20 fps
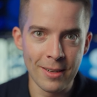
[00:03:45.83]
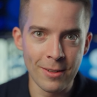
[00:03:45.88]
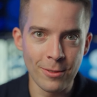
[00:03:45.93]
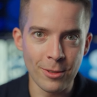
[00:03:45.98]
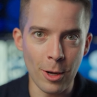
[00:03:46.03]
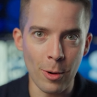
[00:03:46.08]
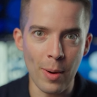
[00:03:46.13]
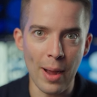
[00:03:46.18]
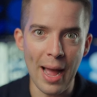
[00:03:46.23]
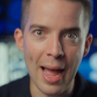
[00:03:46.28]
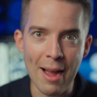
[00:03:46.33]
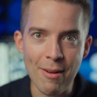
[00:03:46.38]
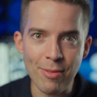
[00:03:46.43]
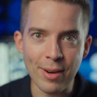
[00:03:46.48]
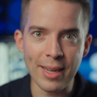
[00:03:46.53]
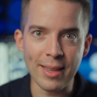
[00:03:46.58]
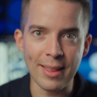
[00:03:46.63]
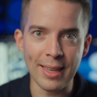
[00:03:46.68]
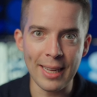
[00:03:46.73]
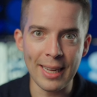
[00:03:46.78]
So
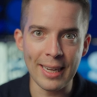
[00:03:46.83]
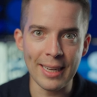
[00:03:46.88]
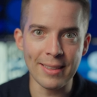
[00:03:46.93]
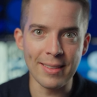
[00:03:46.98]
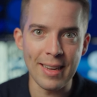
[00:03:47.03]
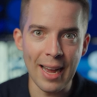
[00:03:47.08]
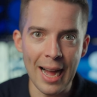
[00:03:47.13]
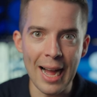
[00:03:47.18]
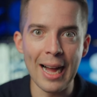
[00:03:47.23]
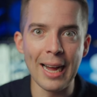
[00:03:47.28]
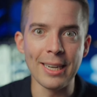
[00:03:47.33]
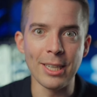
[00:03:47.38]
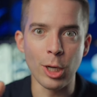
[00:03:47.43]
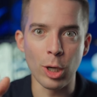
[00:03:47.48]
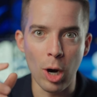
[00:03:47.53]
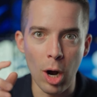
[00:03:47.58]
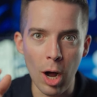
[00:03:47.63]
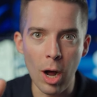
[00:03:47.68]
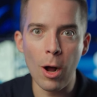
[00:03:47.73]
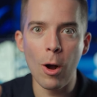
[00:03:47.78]
everything is on.
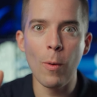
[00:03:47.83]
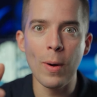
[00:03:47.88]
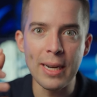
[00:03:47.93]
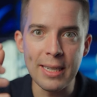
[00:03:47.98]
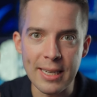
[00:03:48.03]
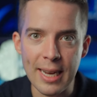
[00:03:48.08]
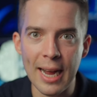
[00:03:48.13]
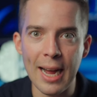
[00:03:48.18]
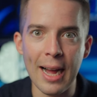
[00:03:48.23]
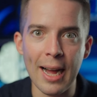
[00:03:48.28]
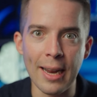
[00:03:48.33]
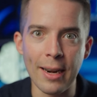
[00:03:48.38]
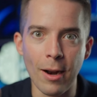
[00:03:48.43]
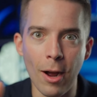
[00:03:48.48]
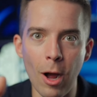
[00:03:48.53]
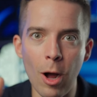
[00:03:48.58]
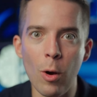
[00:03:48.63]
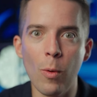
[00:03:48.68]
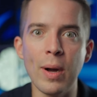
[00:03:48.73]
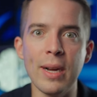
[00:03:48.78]
You're always on,
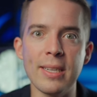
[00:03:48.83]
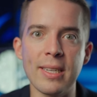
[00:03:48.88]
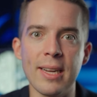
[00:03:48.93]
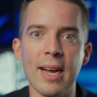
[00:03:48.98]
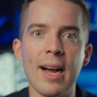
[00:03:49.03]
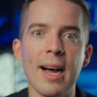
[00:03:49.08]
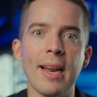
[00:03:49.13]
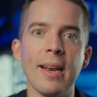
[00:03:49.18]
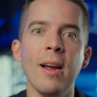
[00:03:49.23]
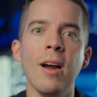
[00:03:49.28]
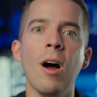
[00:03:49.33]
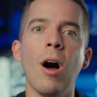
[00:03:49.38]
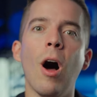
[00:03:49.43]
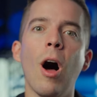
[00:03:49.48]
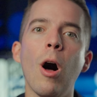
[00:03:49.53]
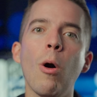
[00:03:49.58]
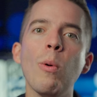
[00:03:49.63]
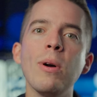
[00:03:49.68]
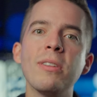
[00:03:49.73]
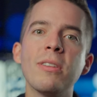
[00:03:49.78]
always on,
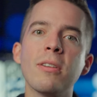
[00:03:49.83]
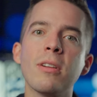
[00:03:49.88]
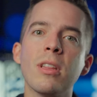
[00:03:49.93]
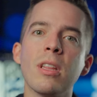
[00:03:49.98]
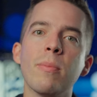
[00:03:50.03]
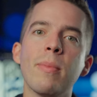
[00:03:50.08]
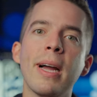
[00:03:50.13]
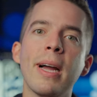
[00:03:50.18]
always under the